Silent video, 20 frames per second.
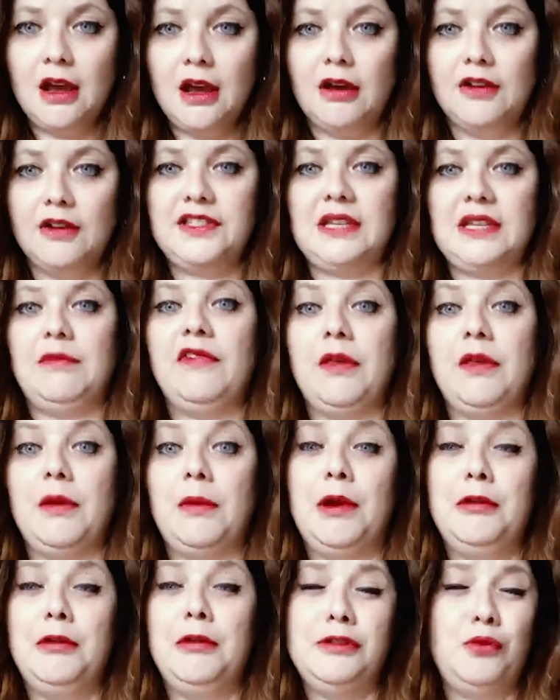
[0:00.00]
of some of the
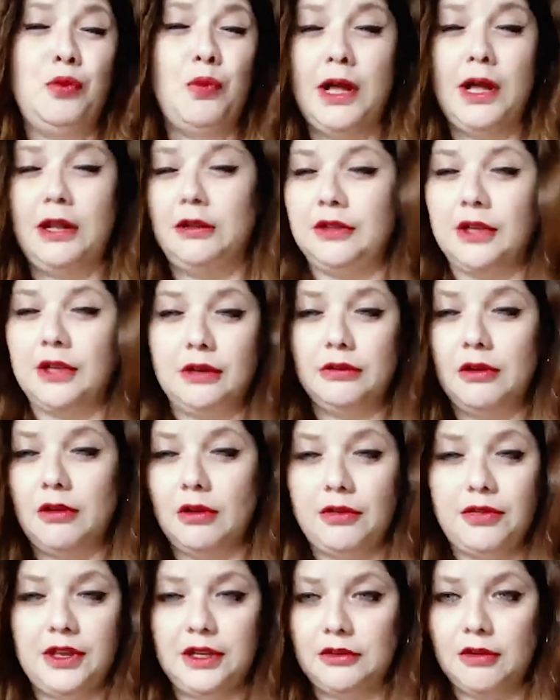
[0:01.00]
most well-known
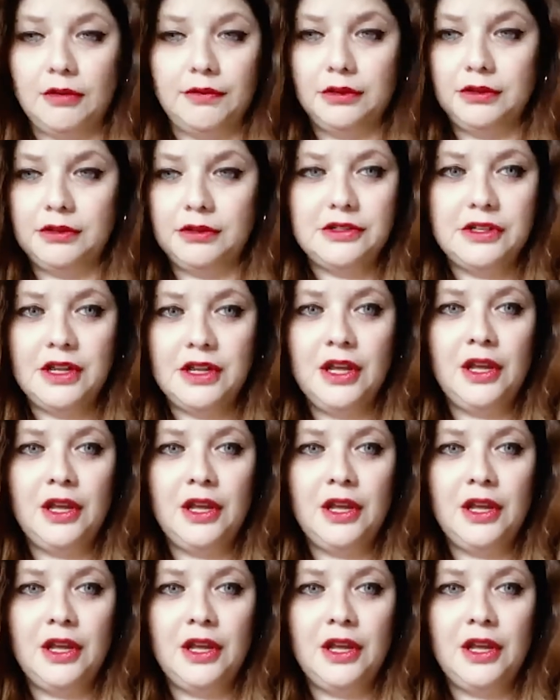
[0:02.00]
Gothic novels.